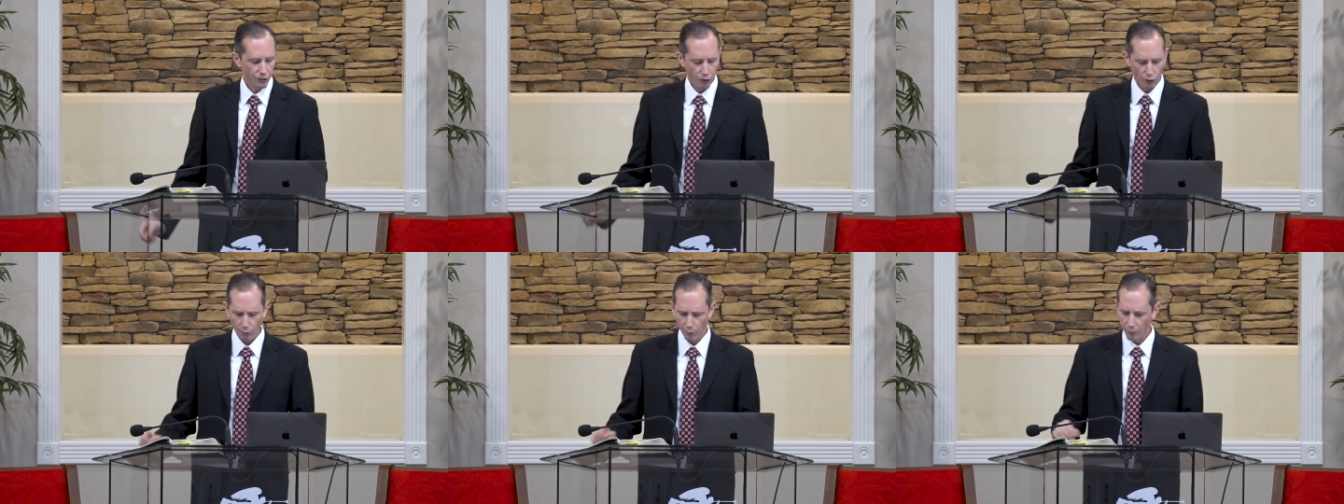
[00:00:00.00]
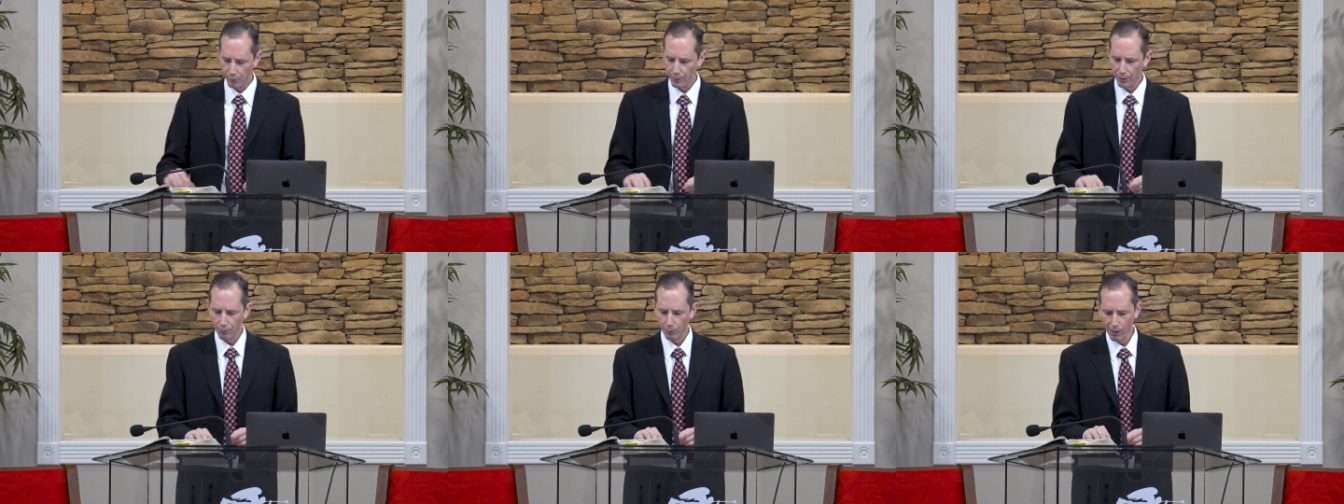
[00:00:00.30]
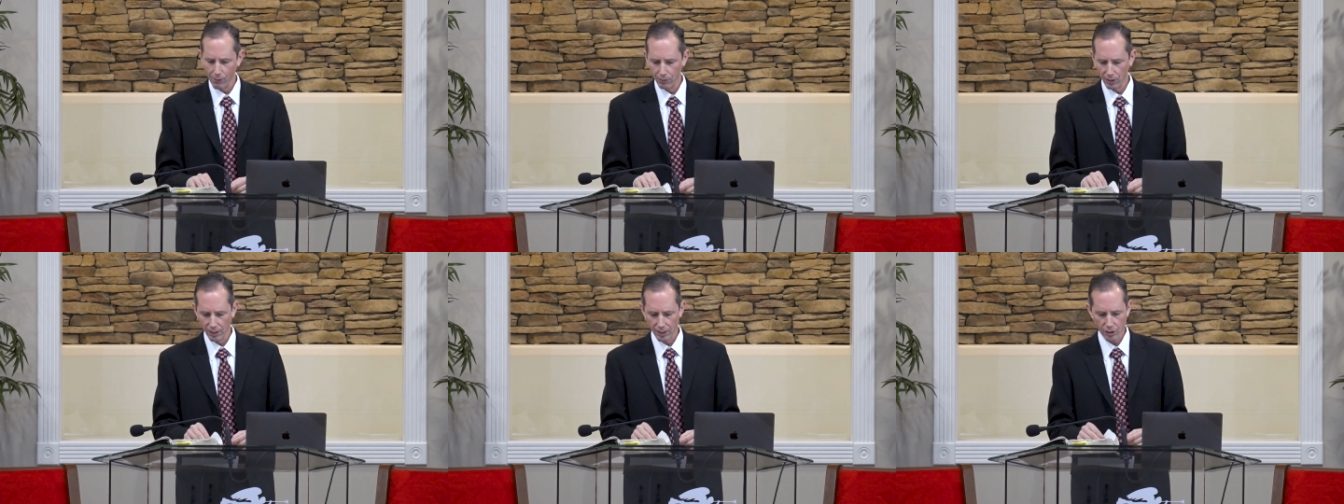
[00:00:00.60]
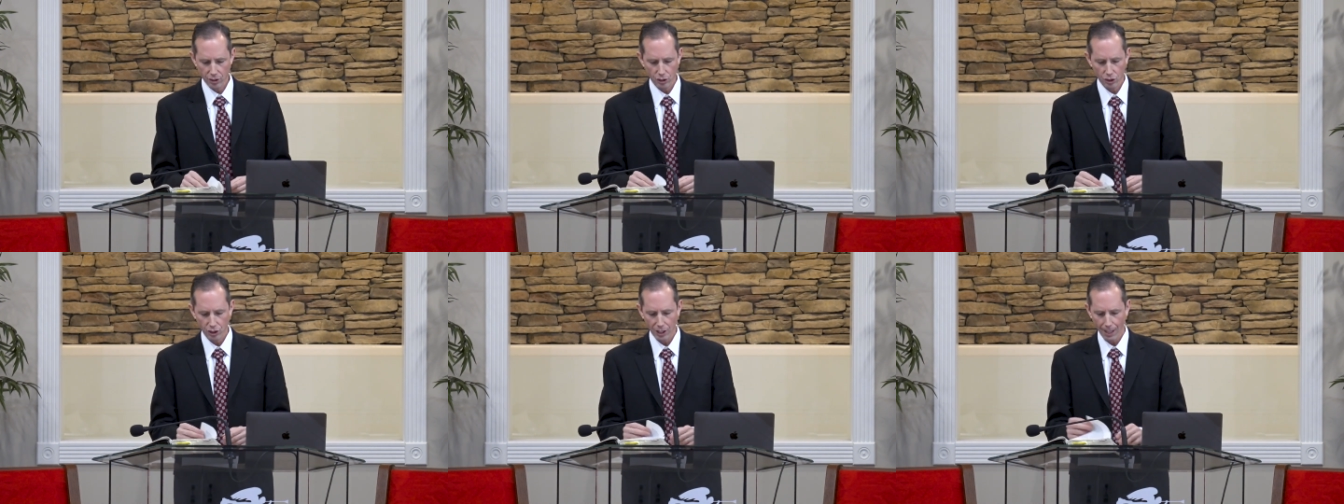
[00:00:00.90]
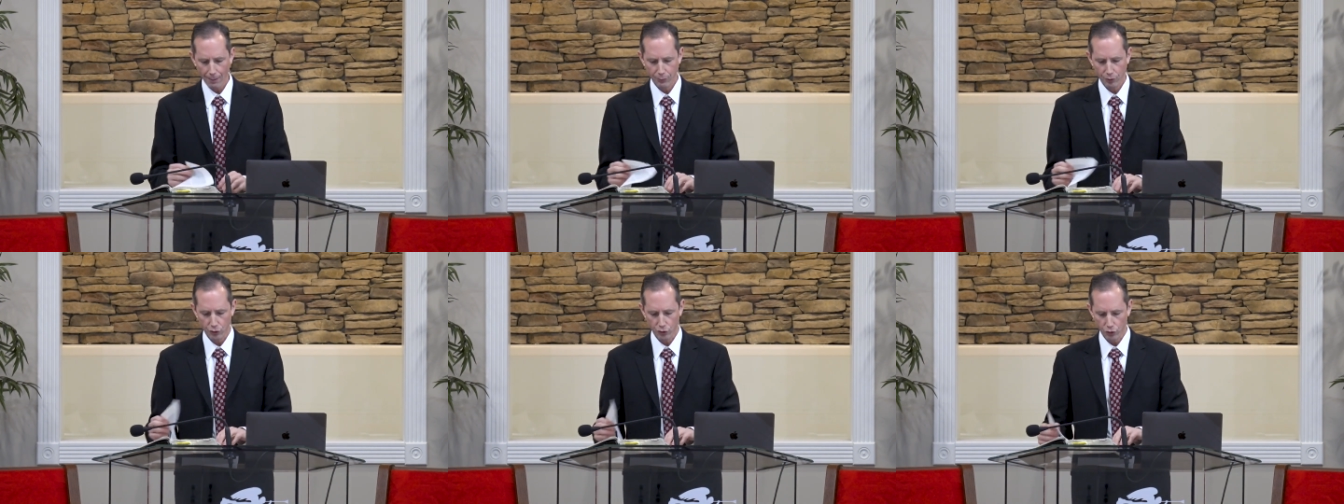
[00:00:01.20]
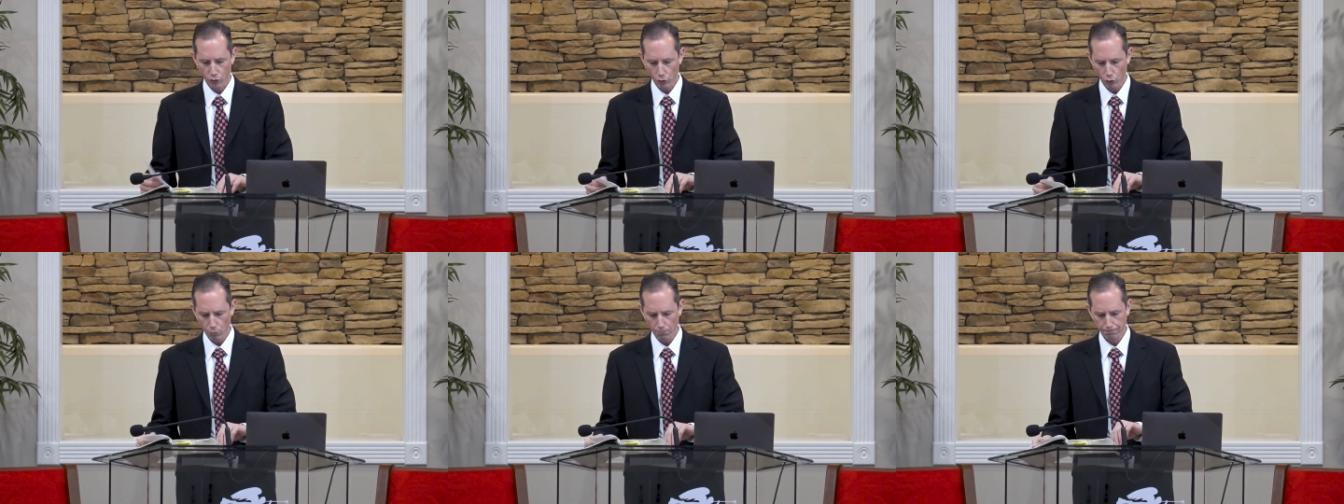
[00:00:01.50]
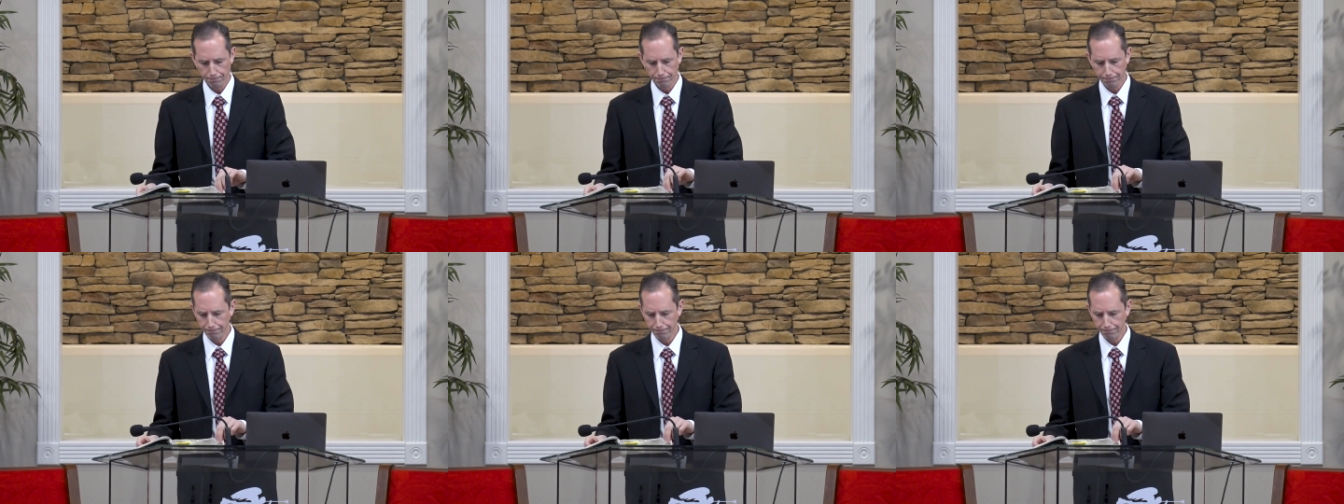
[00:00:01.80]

Turn with me to Revelation chapter 2.